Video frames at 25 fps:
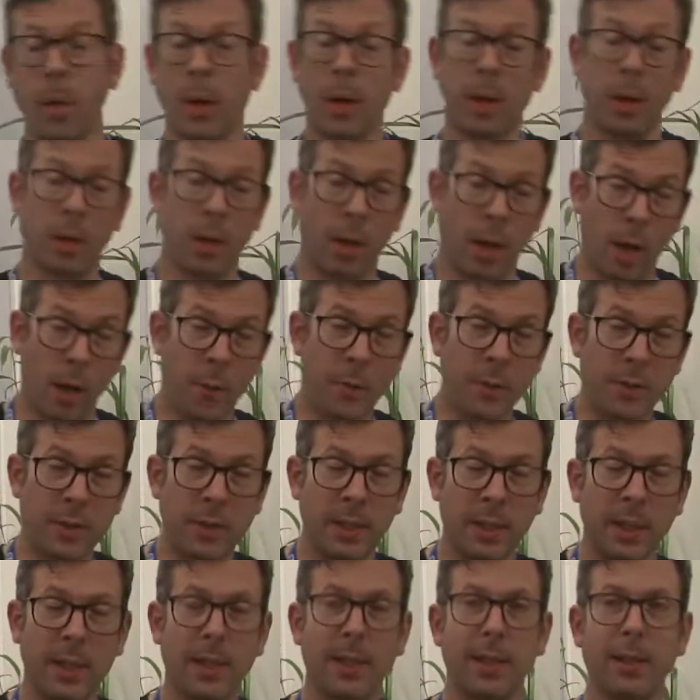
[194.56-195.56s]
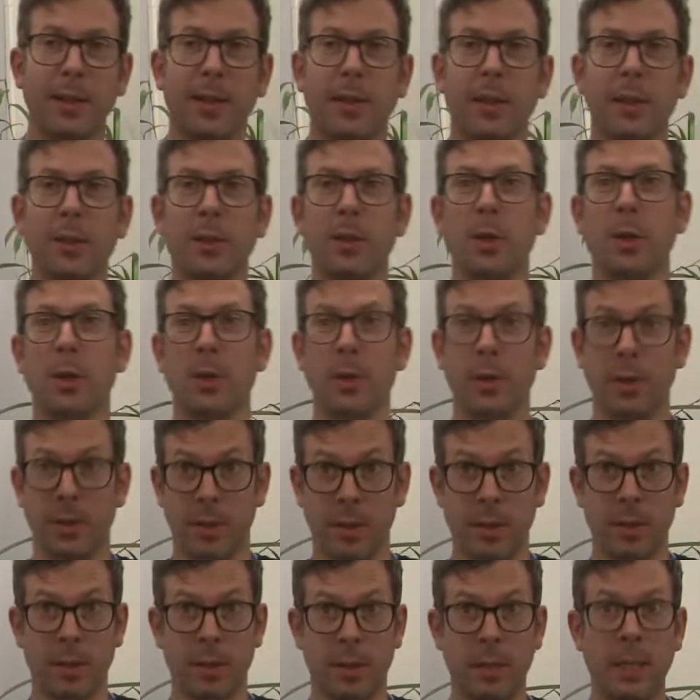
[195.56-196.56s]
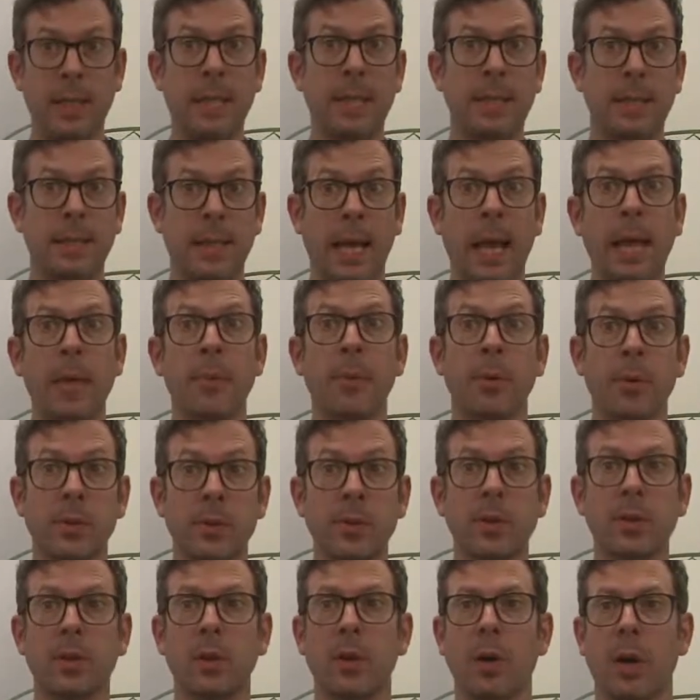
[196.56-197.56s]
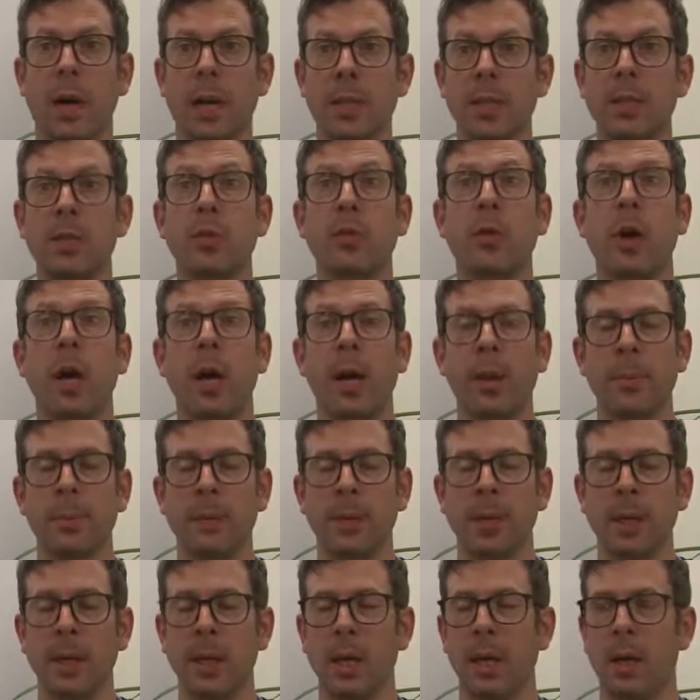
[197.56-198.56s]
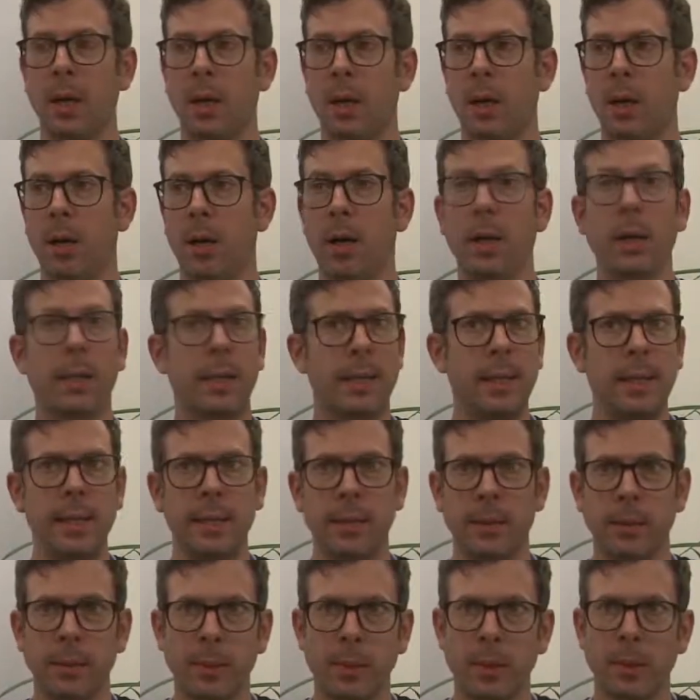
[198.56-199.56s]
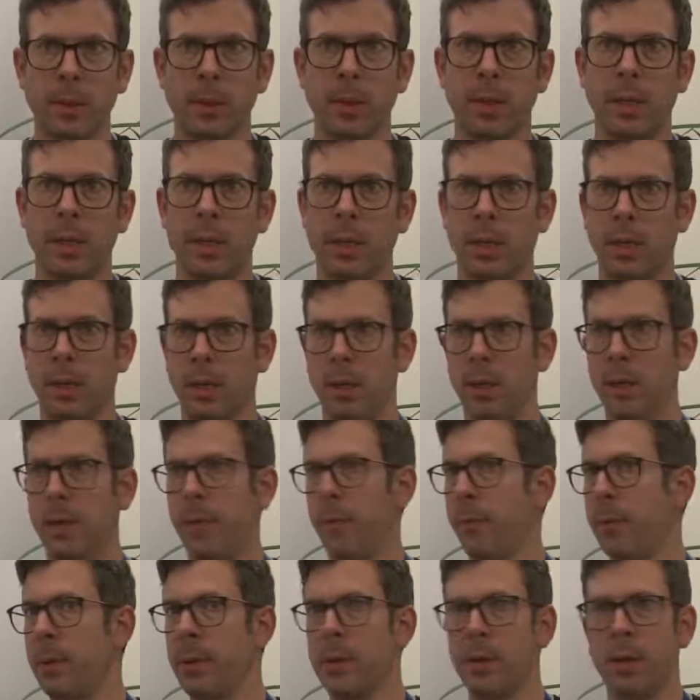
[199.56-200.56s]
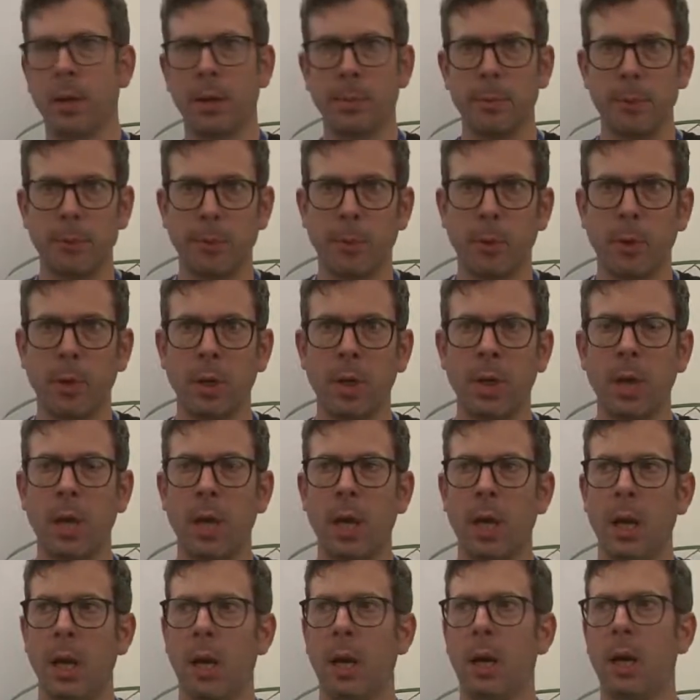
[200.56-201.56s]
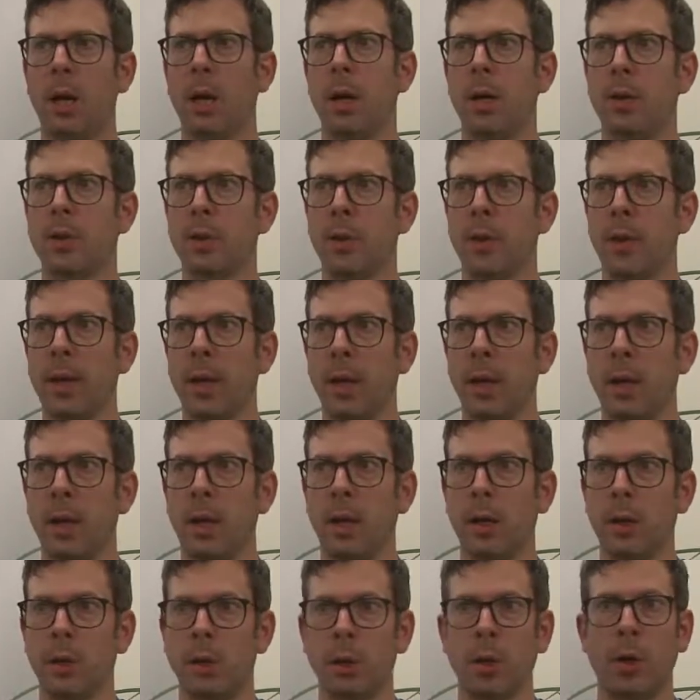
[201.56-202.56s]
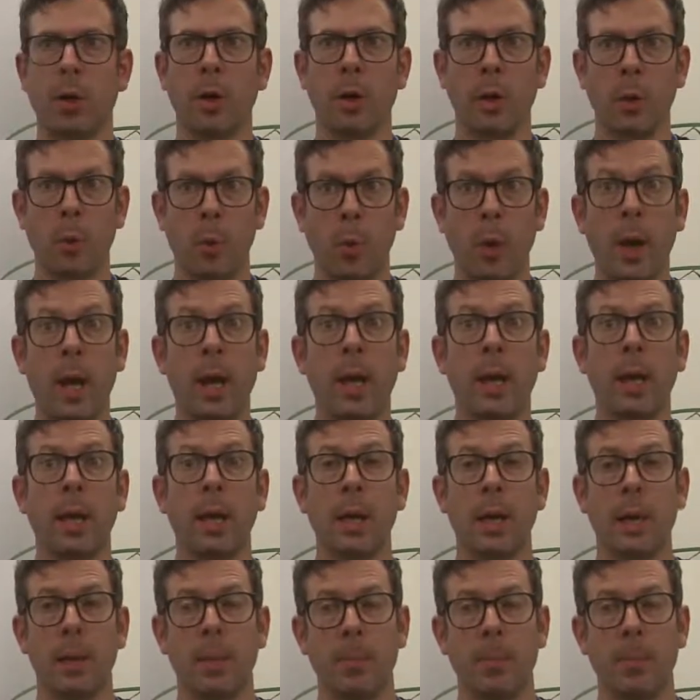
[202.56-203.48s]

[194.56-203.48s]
Well, obviously, these elements, I described, are key. They're never been done before, so they are, in a way,